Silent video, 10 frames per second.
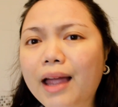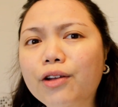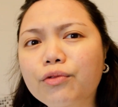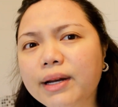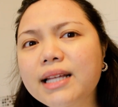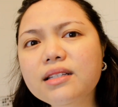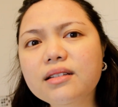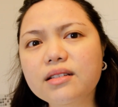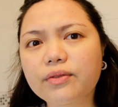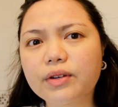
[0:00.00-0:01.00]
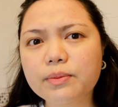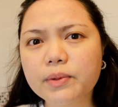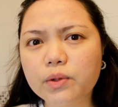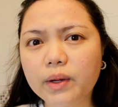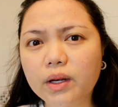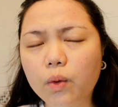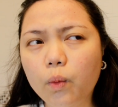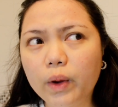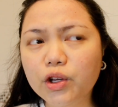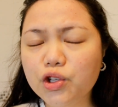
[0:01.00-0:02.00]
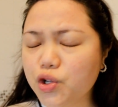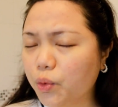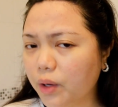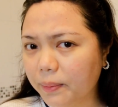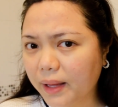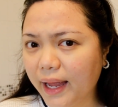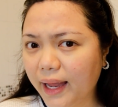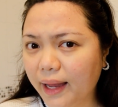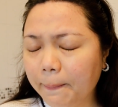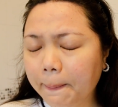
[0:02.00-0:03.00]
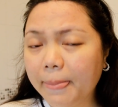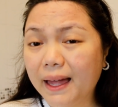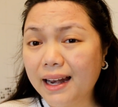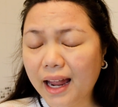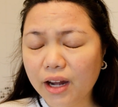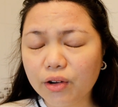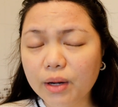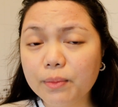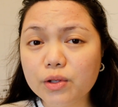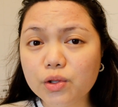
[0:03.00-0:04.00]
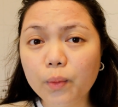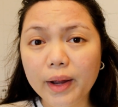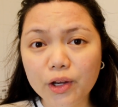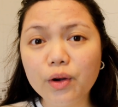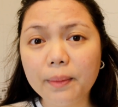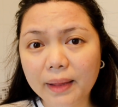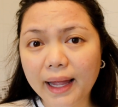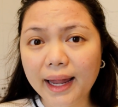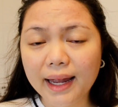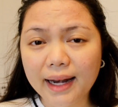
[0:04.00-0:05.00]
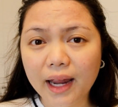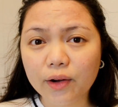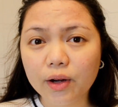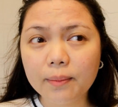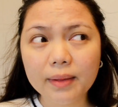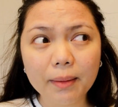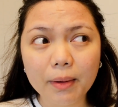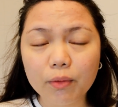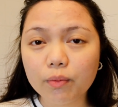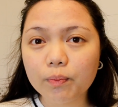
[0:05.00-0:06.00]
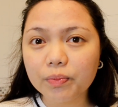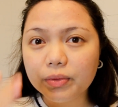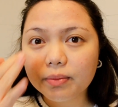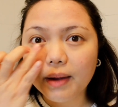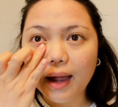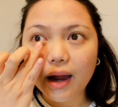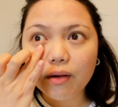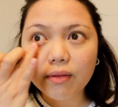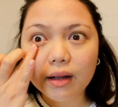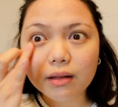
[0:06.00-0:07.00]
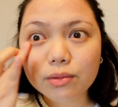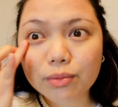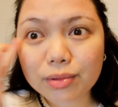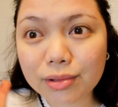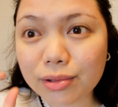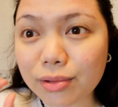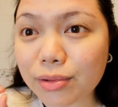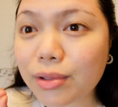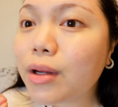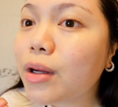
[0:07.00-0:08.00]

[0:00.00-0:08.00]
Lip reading: I could really see the difference between when you don't apply an eye cream to when you apply an eye cream. Like my eye wrinkles were just